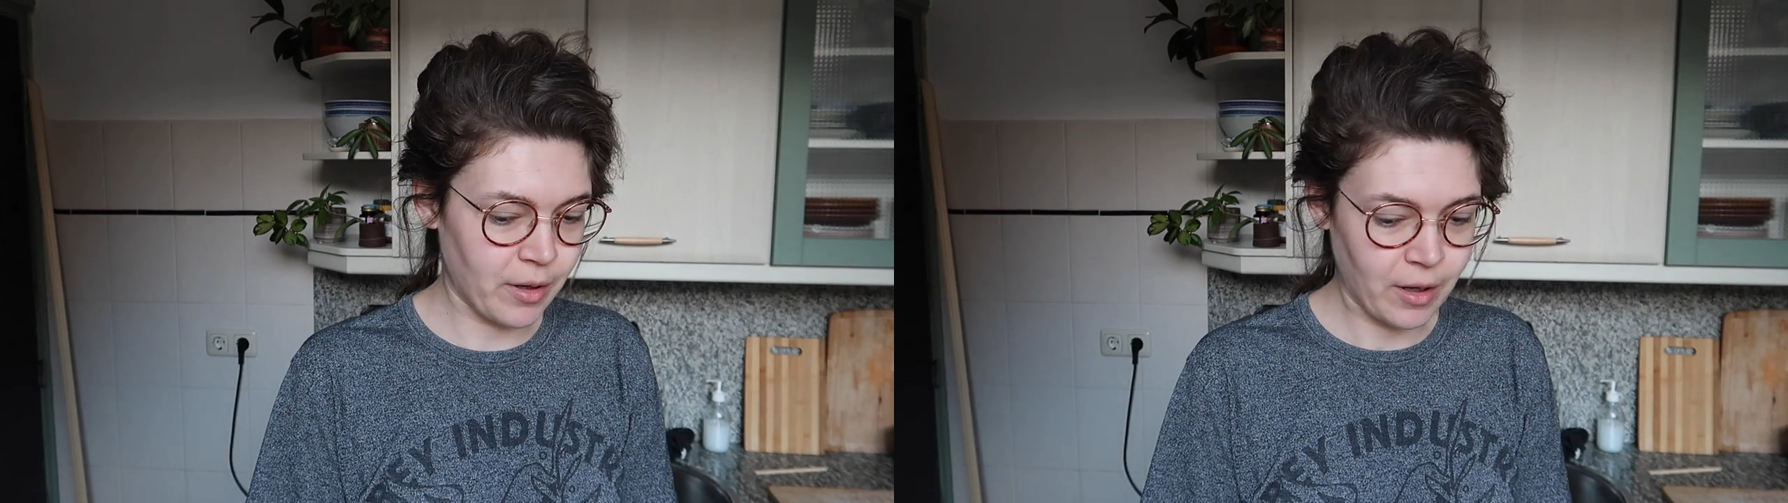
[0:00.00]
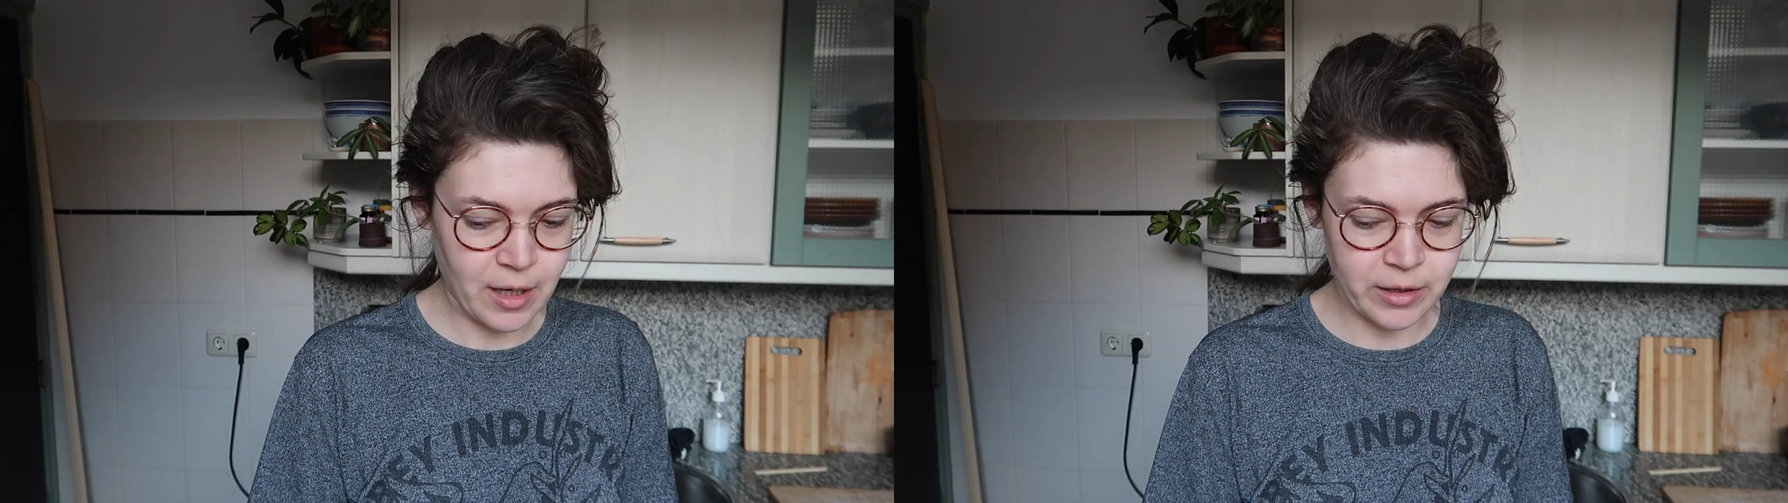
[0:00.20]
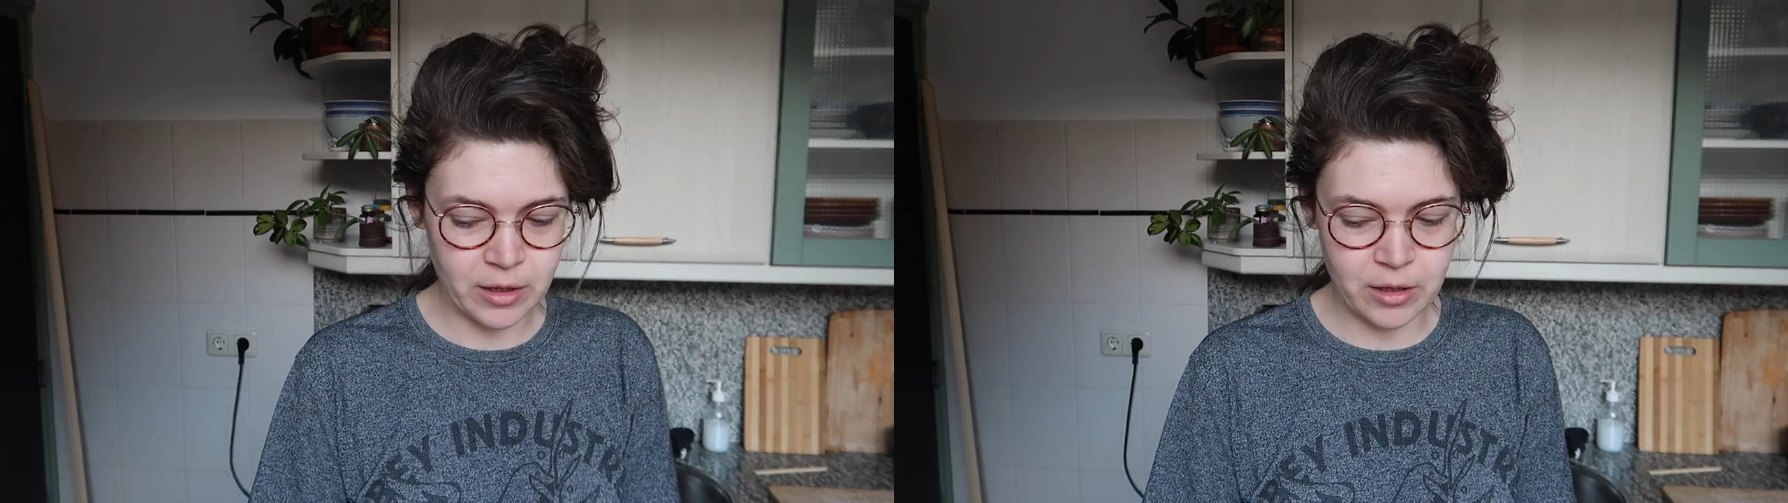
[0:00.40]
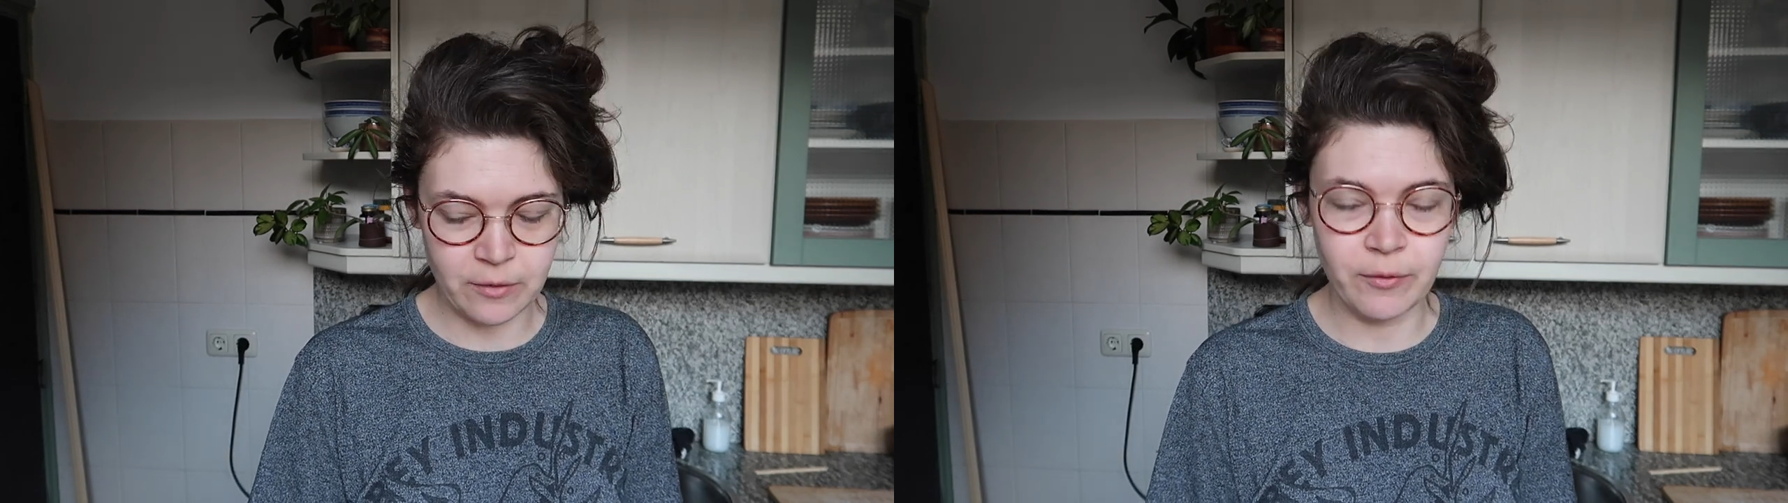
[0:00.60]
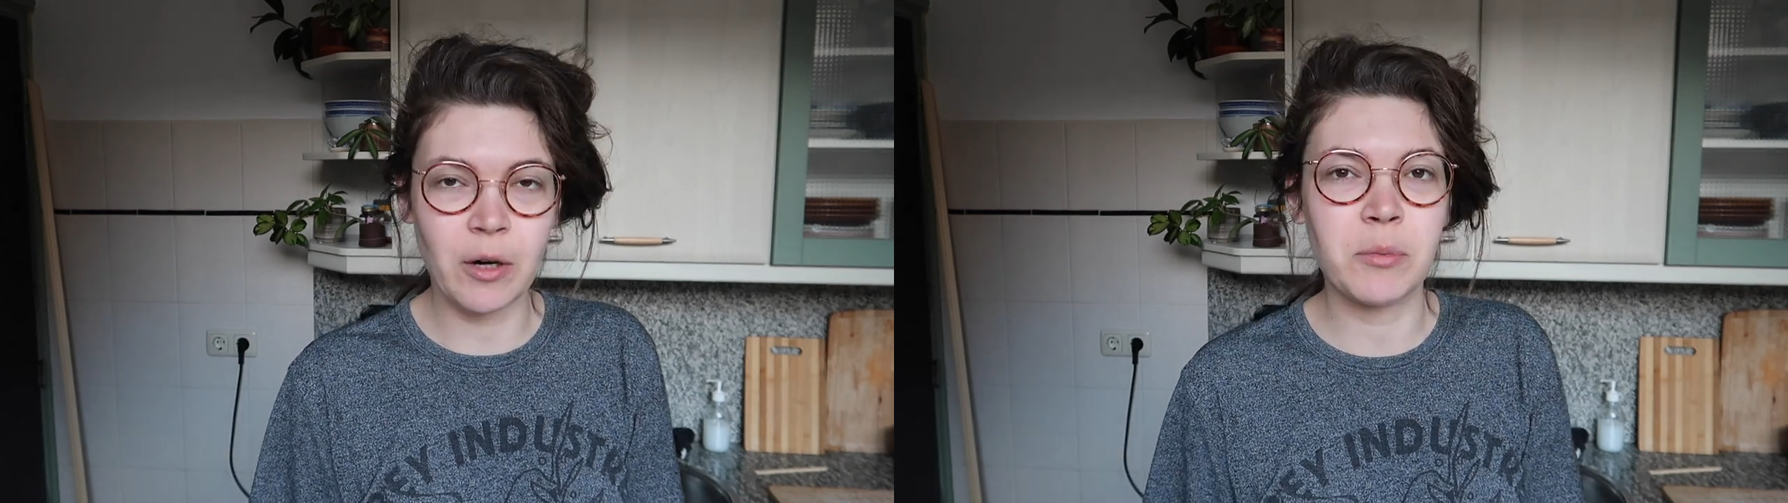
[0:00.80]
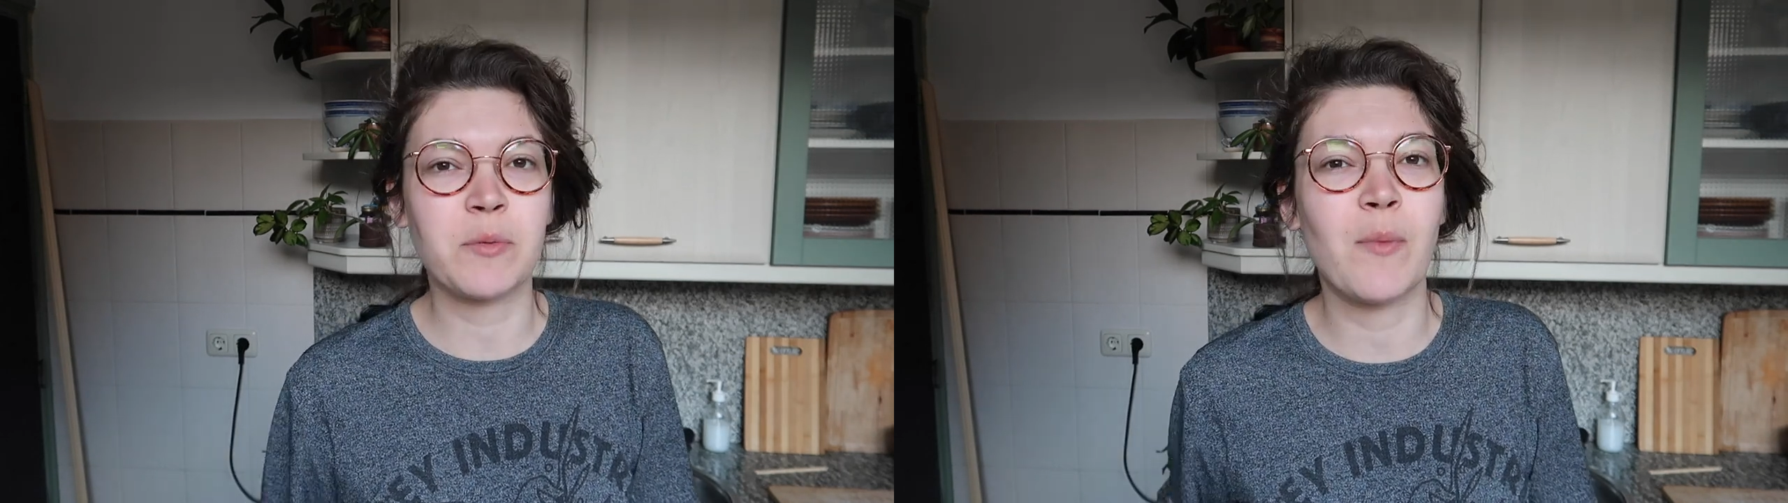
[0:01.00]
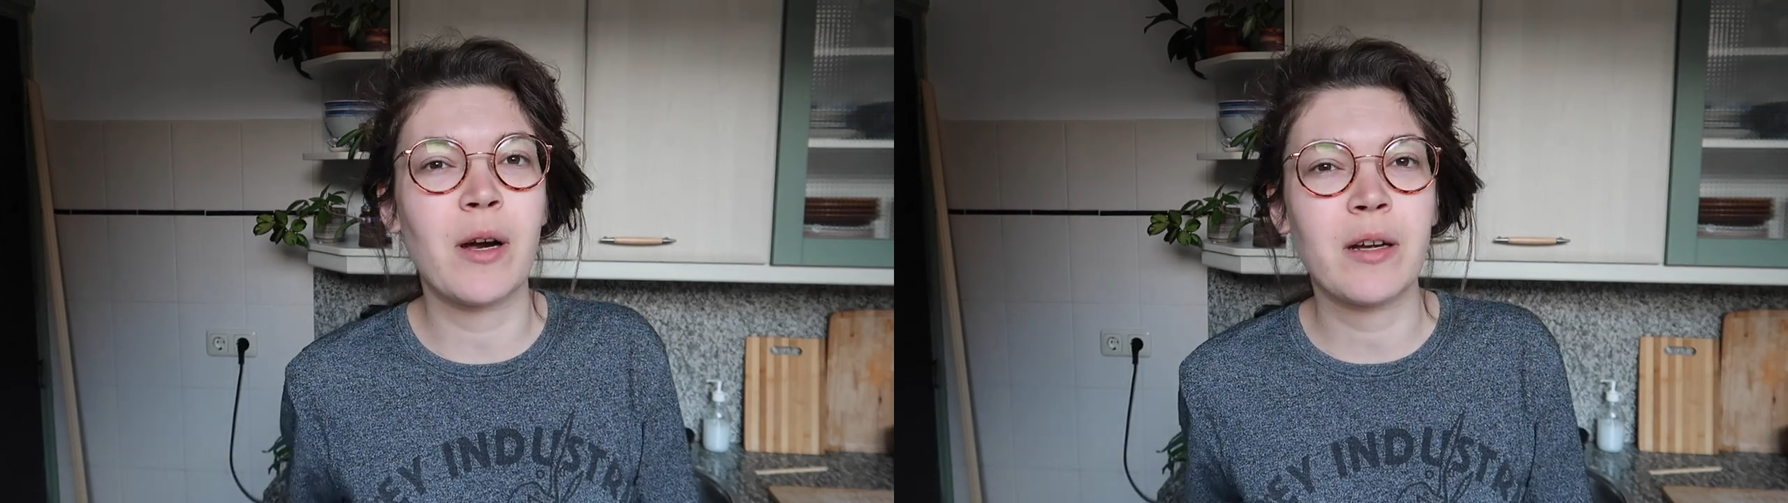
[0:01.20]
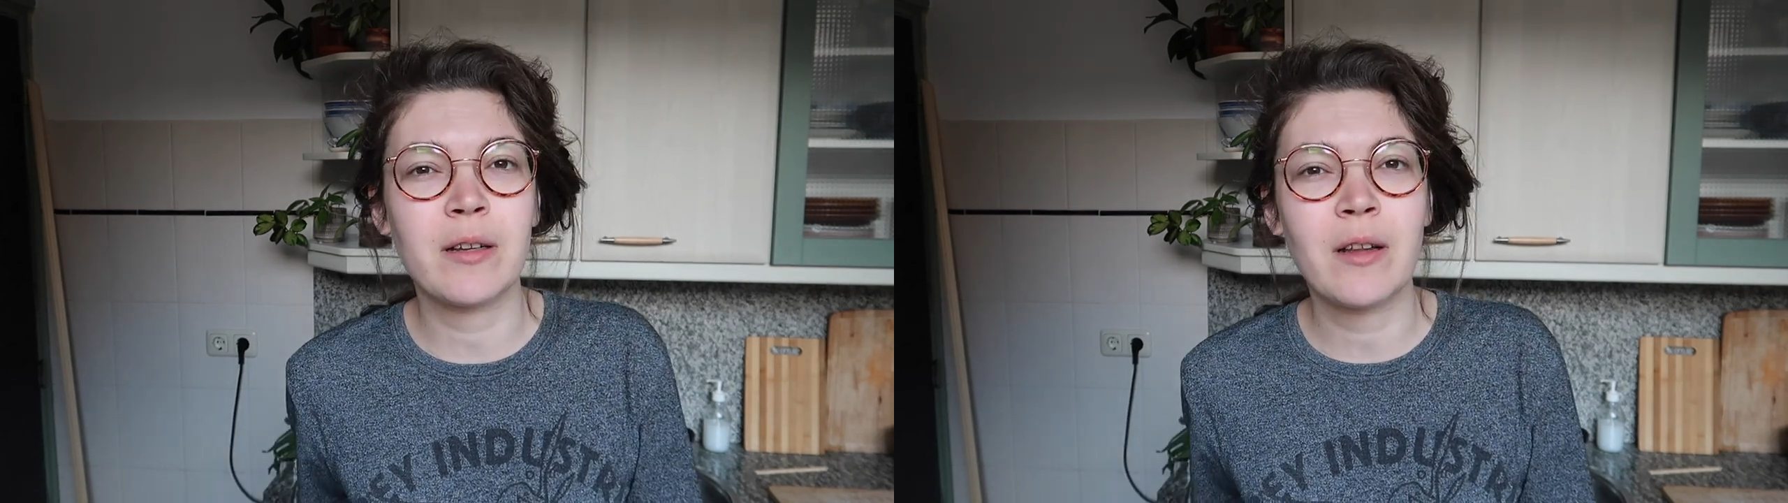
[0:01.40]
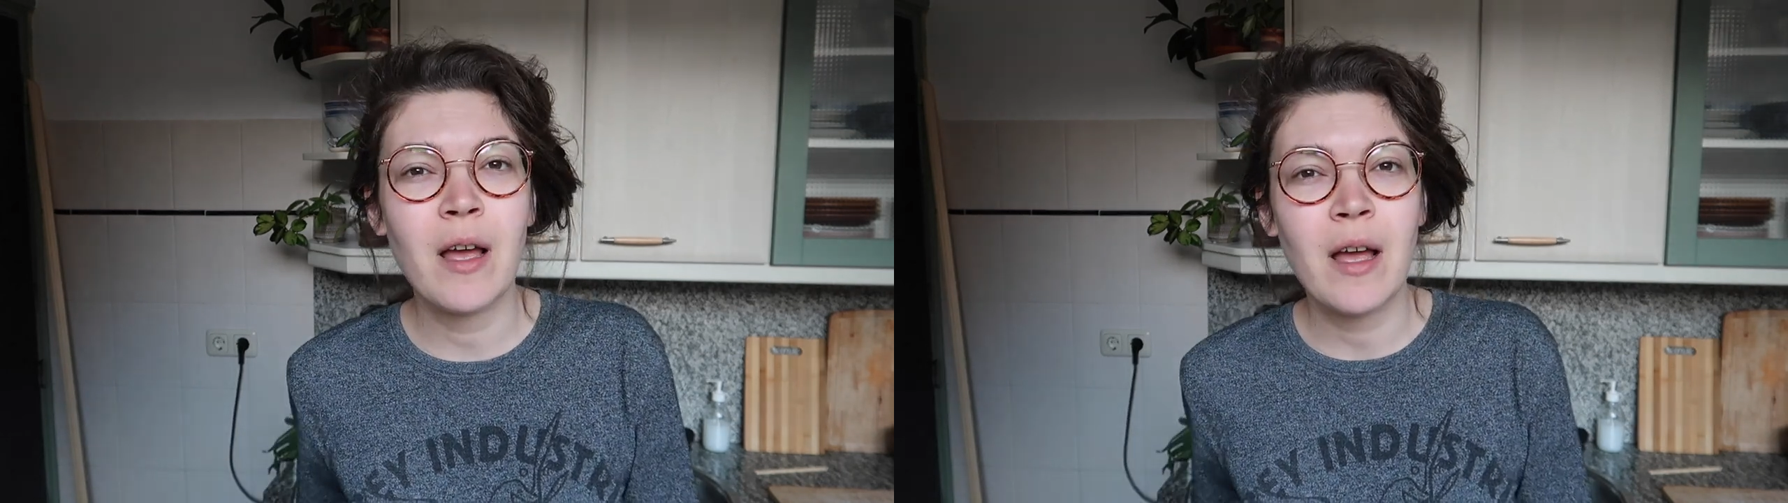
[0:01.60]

in case it's a farmer's market.